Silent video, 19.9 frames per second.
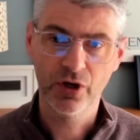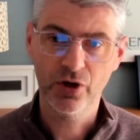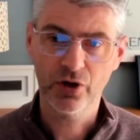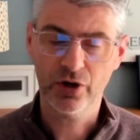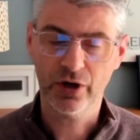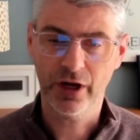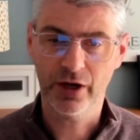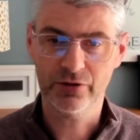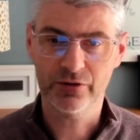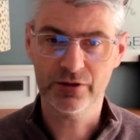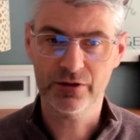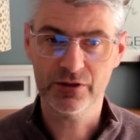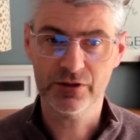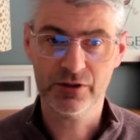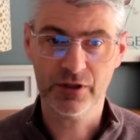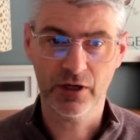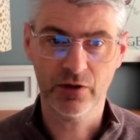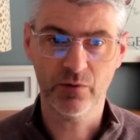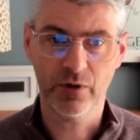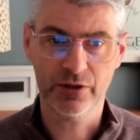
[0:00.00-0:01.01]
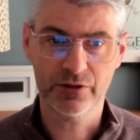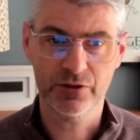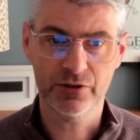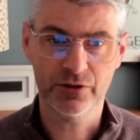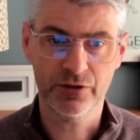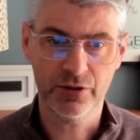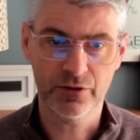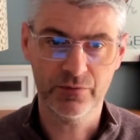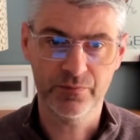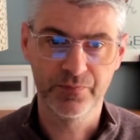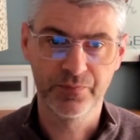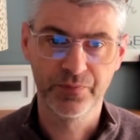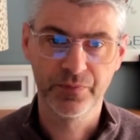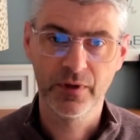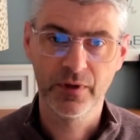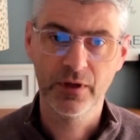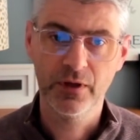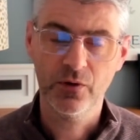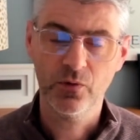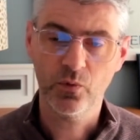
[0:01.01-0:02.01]
or how to decide what to do
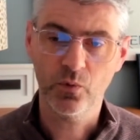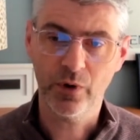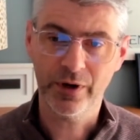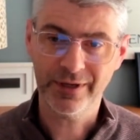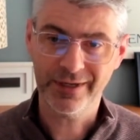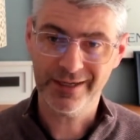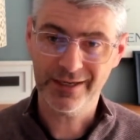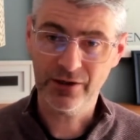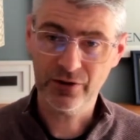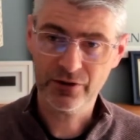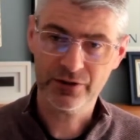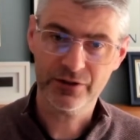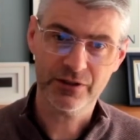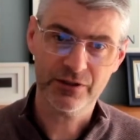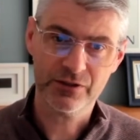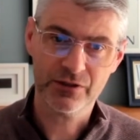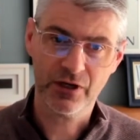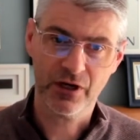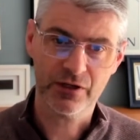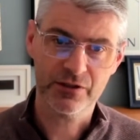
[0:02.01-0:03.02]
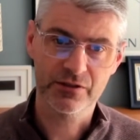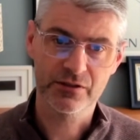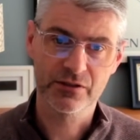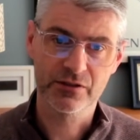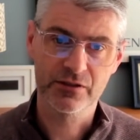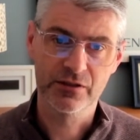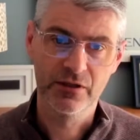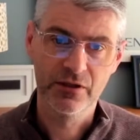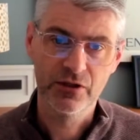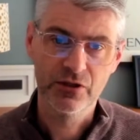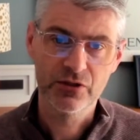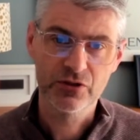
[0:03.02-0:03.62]
when they look at these costs.